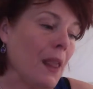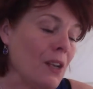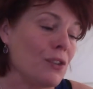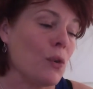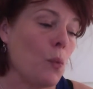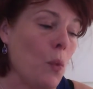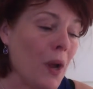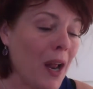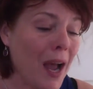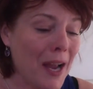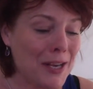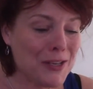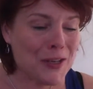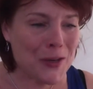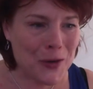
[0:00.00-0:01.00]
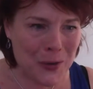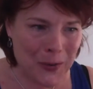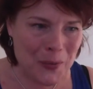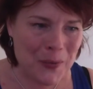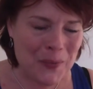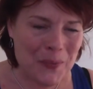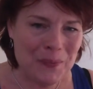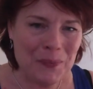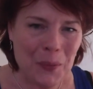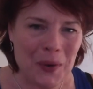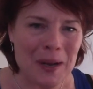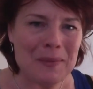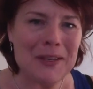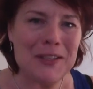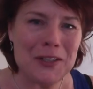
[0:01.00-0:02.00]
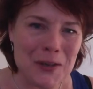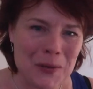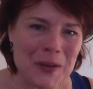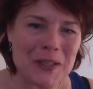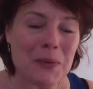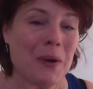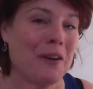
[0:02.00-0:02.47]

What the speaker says: so what I've been doing to